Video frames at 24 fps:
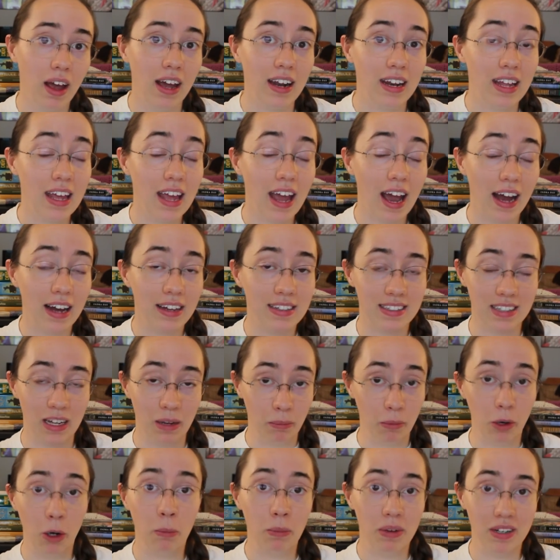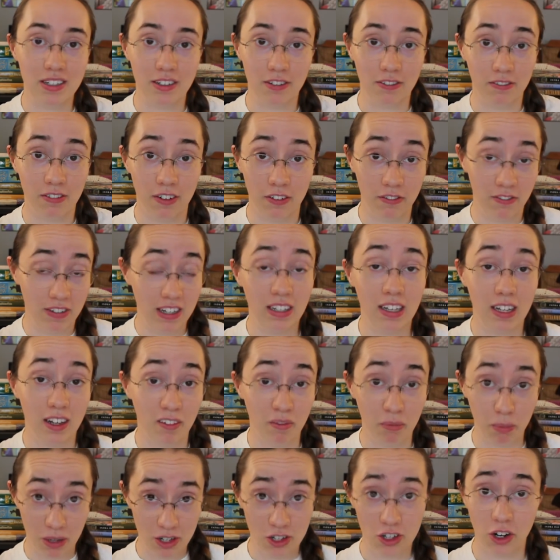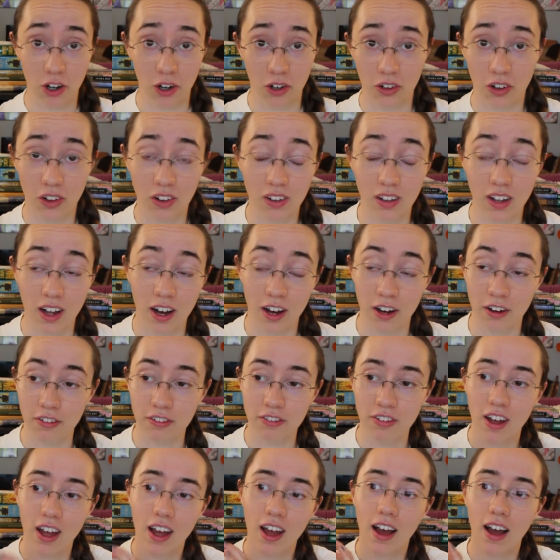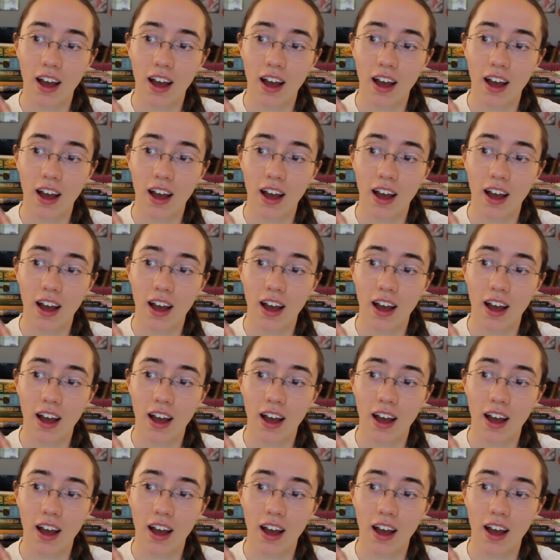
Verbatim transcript: and he has that moment of a feeling of maternal love,